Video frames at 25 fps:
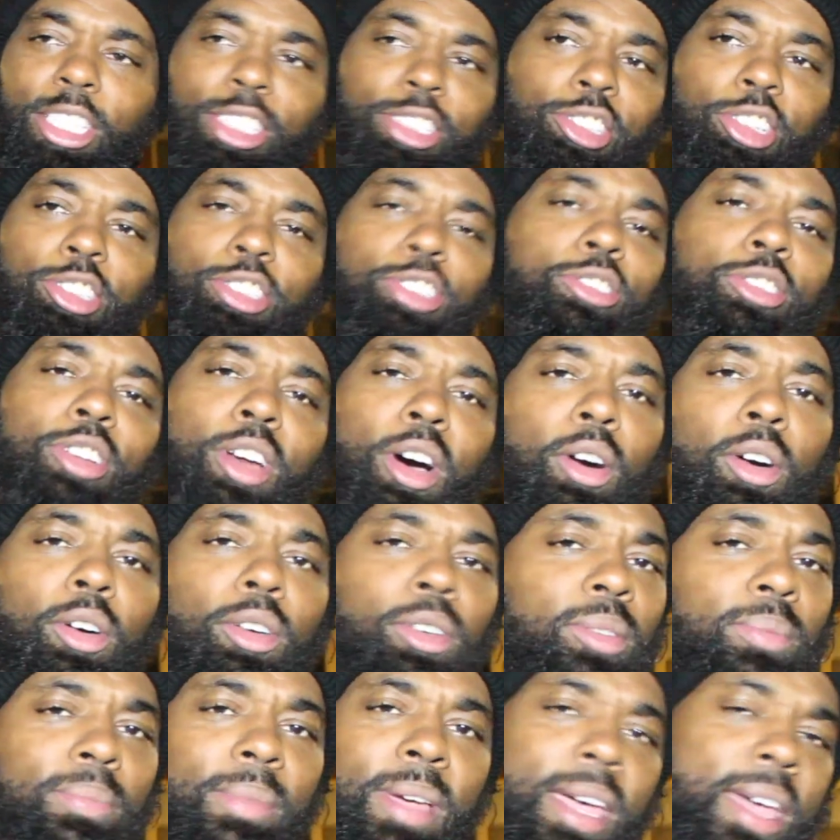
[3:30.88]
So you
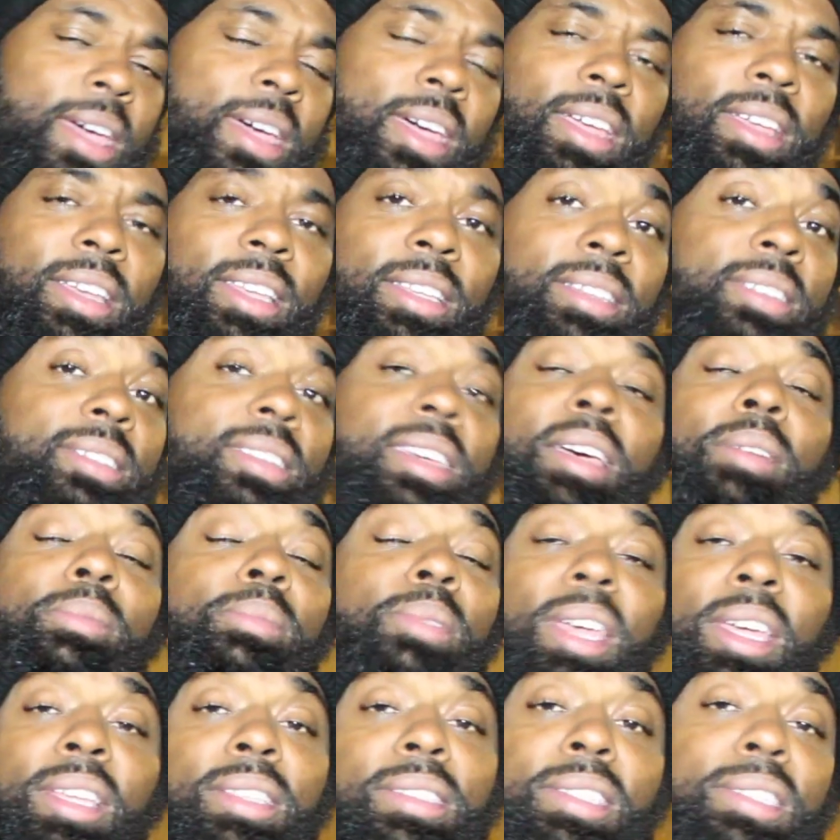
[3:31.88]
know, man,
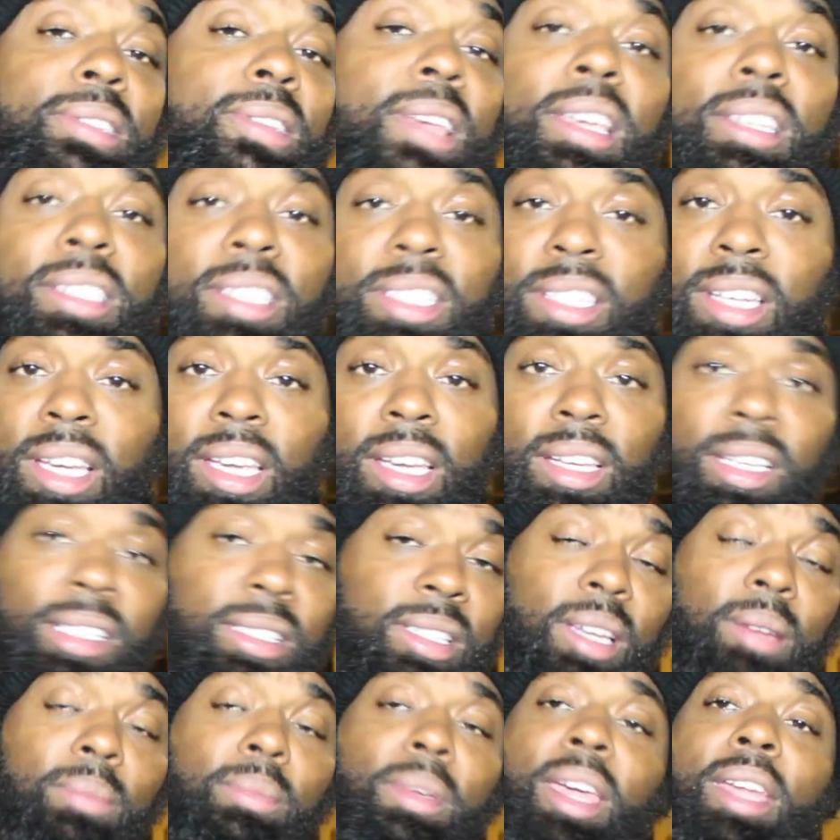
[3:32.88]
him getting 6
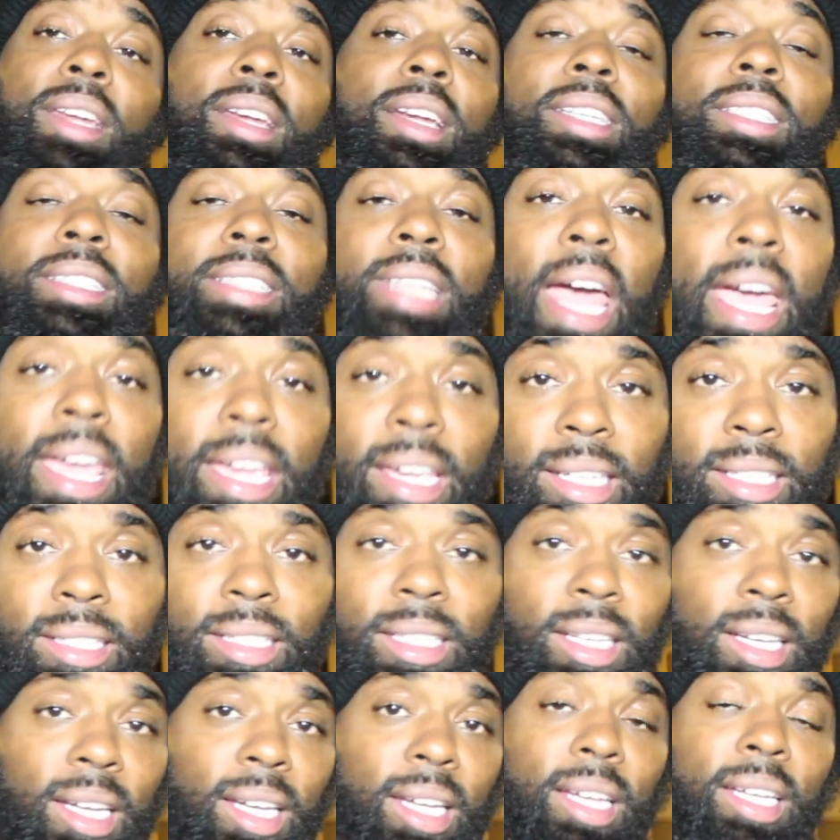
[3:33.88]
years, him getting a day
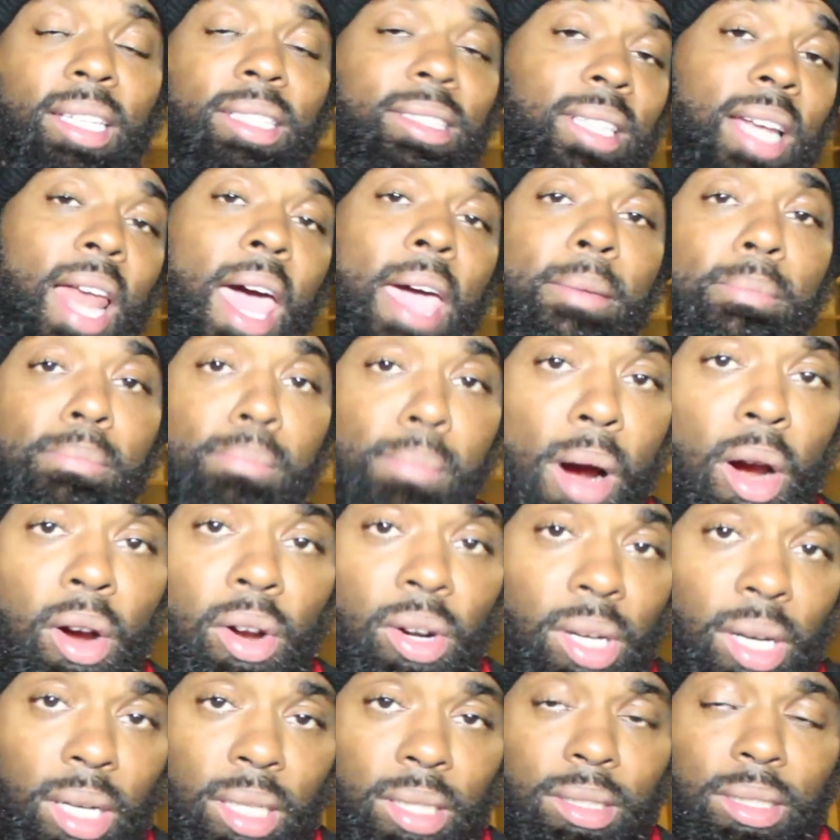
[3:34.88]
is like
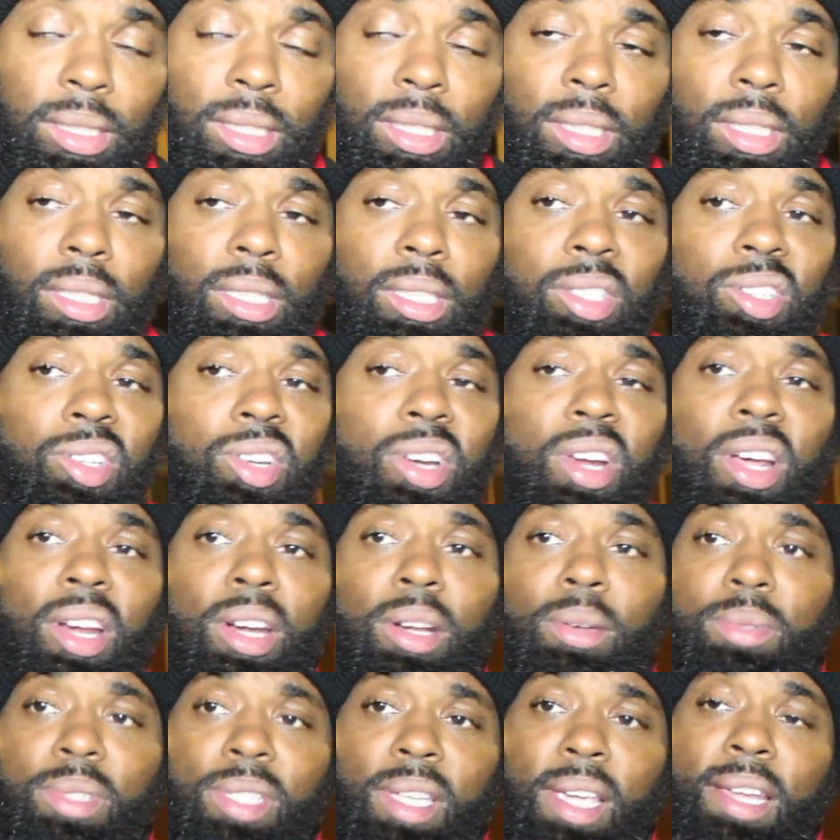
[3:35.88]
murder. You know
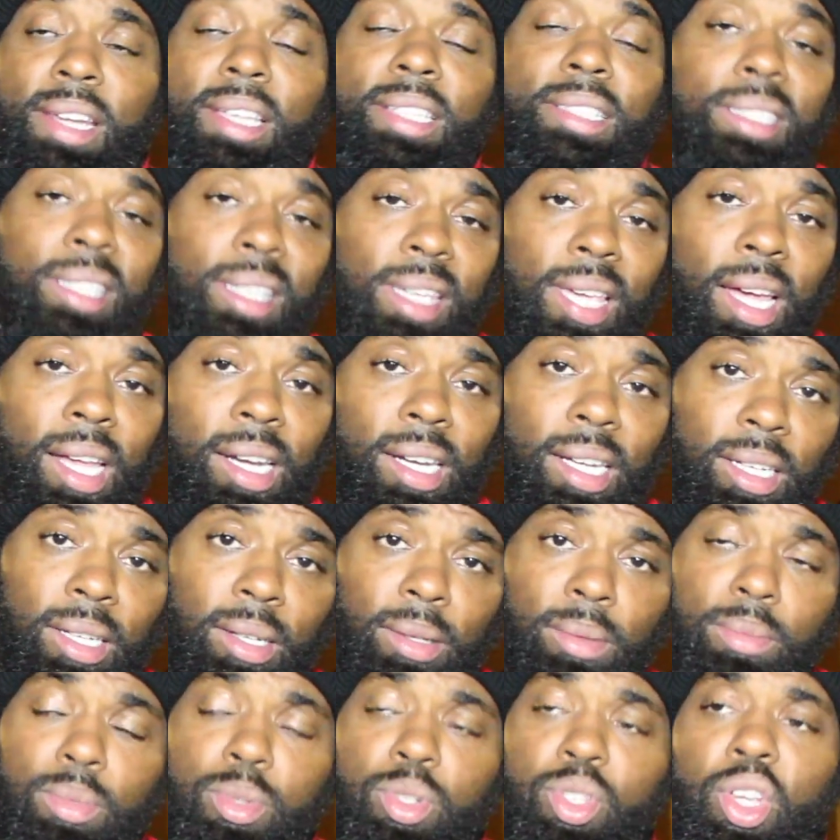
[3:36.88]
what I'm saying? It's killing
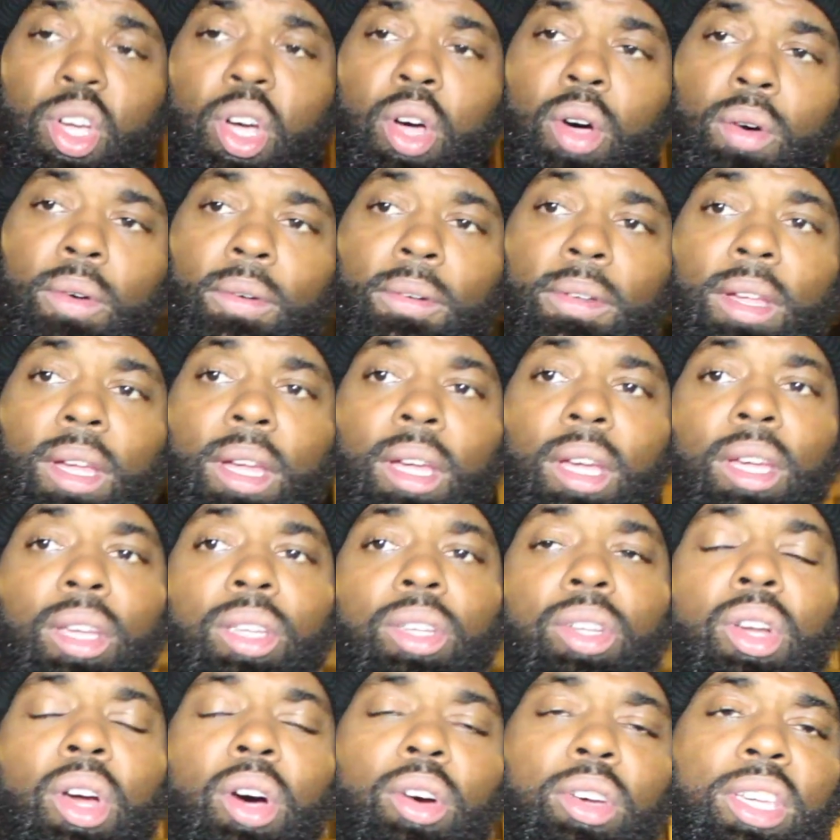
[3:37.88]
him. So,
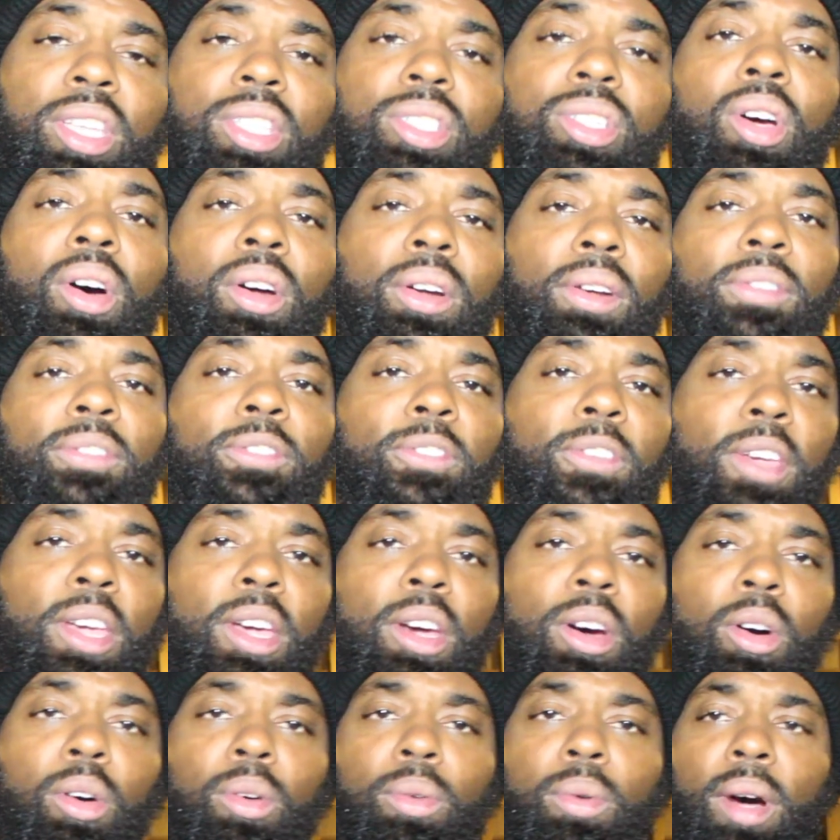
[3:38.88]
you know, he's gonna
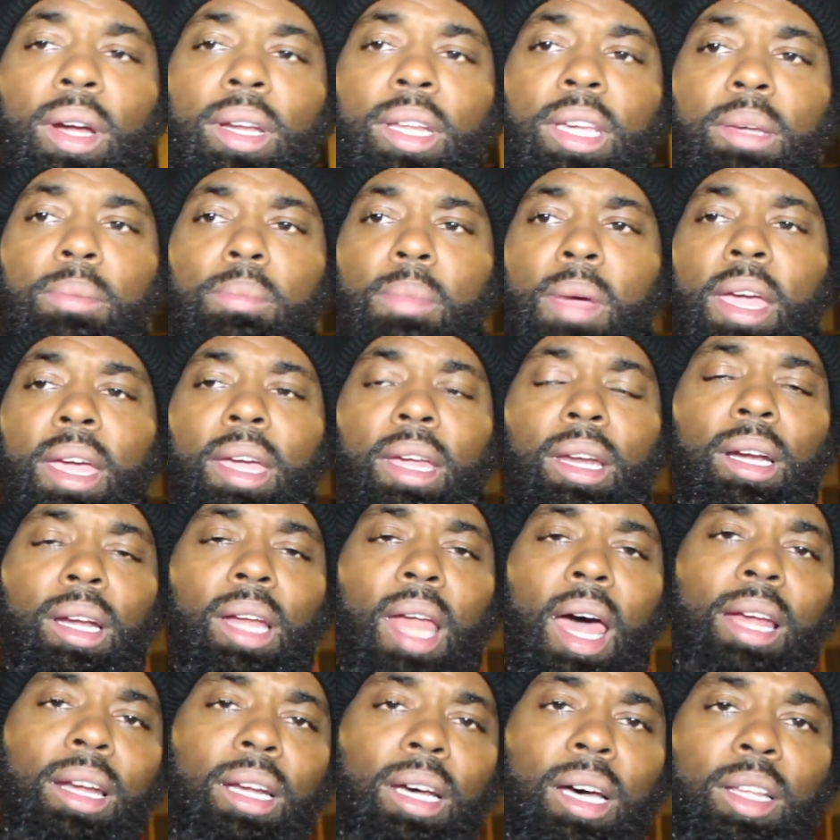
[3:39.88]
feel what he made a
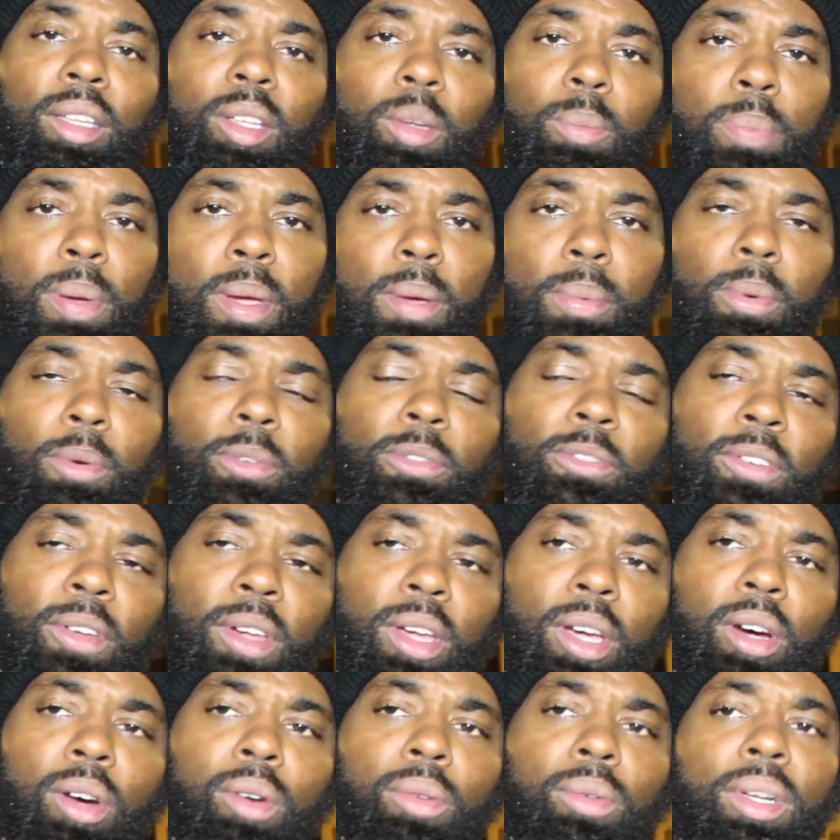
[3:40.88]
lot of other people
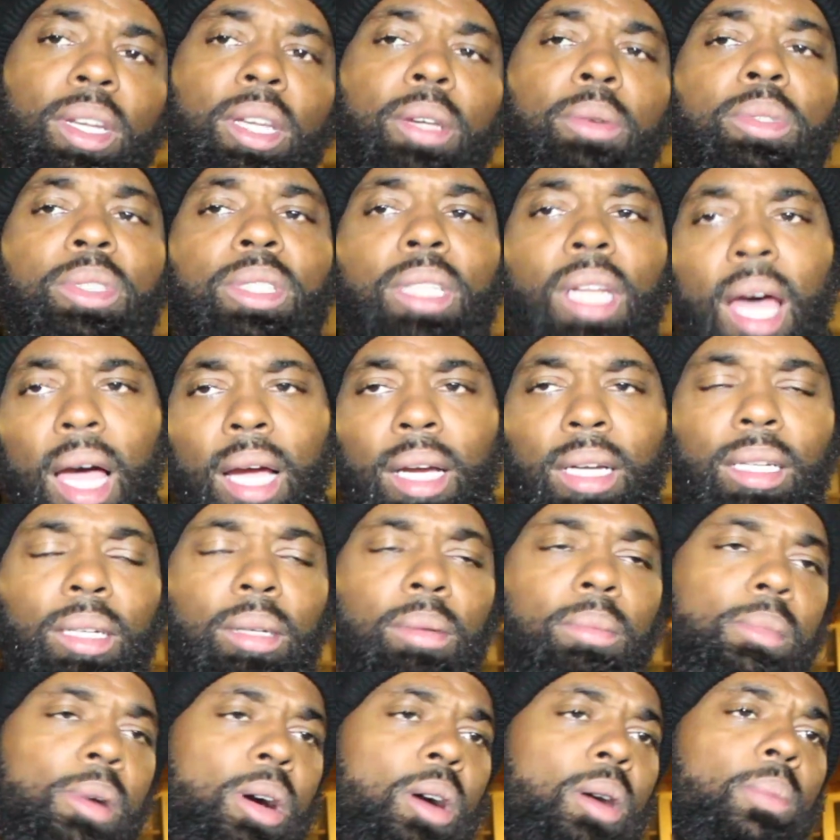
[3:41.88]
feel when he was locking
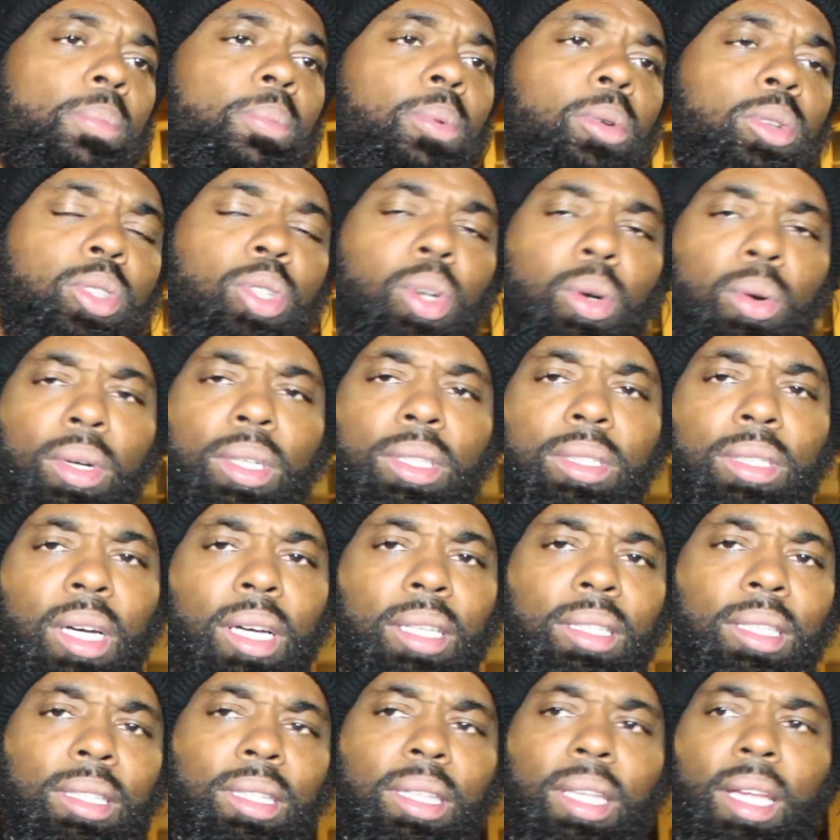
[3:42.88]
them up or doing
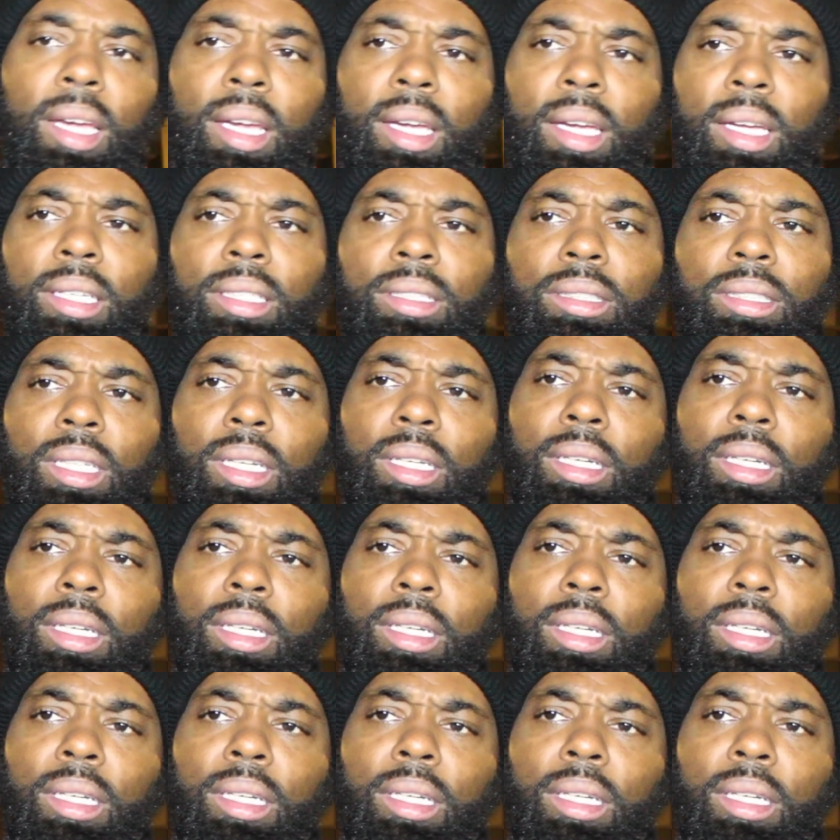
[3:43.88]
other things.